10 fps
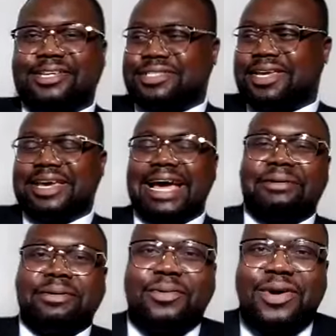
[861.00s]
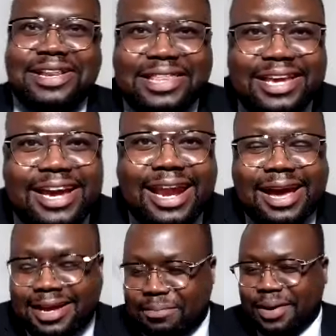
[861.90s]
You see, one thing I
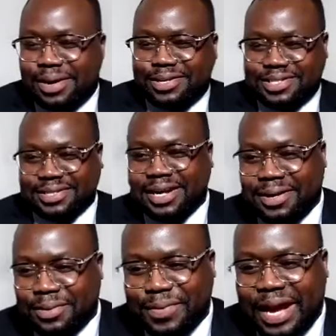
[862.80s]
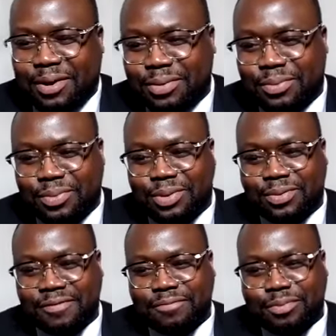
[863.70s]
like about how
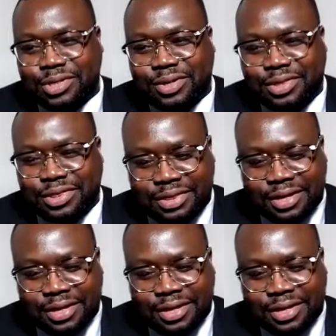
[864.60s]
you have put your